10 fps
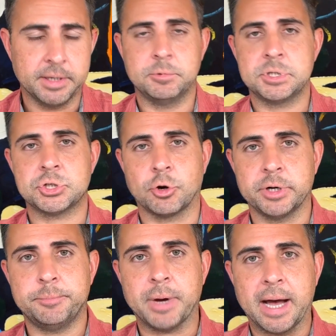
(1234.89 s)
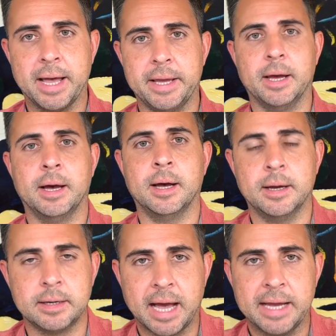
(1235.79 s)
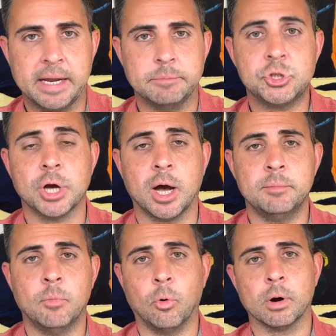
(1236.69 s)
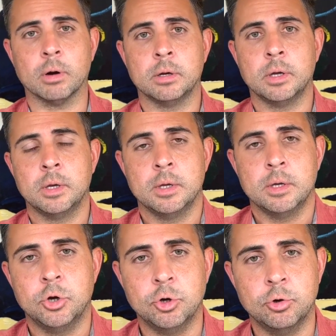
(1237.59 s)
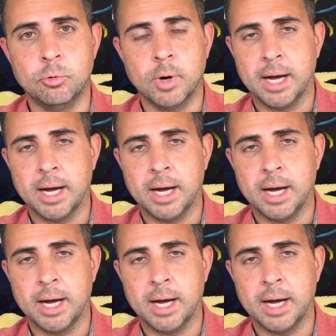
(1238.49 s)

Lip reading: It was started by a guy named Sean Moore, who